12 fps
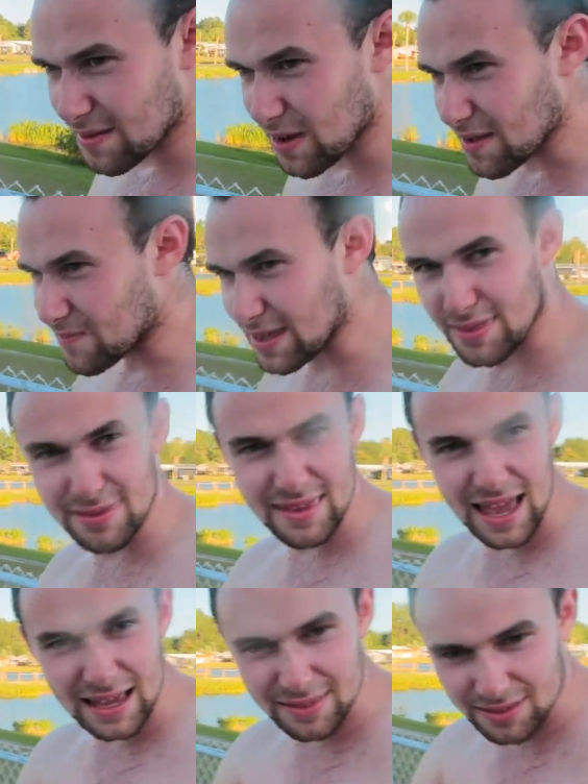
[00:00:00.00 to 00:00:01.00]
there might be
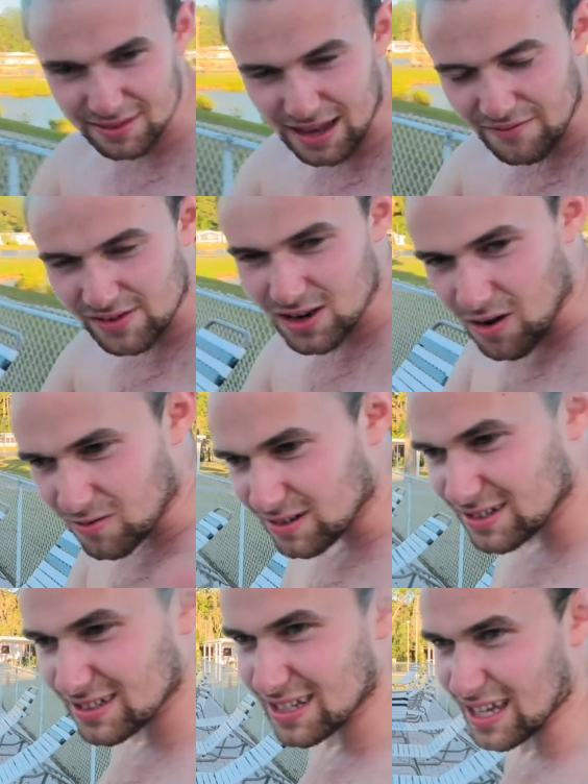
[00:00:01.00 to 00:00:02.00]
snakes. You never know.
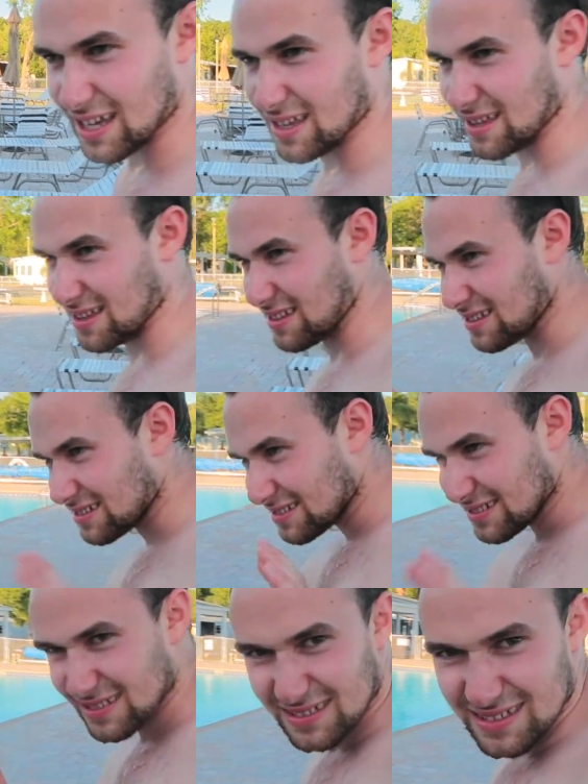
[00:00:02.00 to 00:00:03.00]
Like
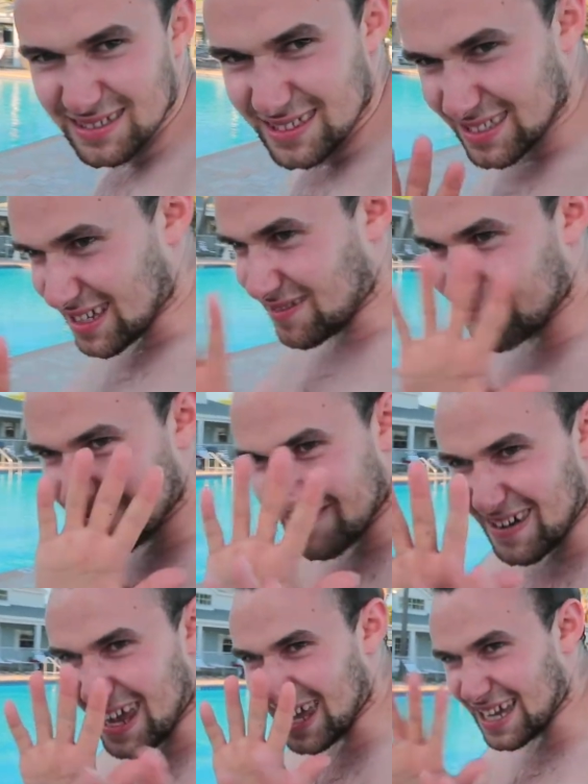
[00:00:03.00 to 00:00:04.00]

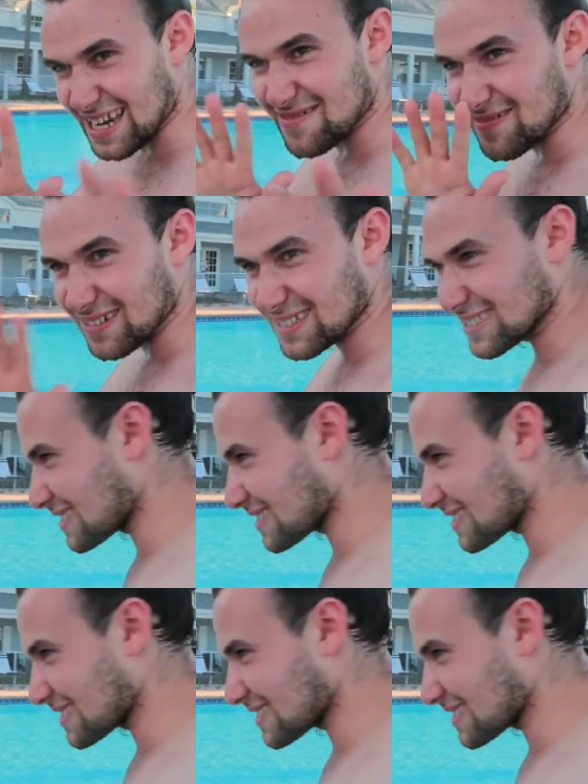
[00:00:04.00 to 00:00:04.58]
some animals.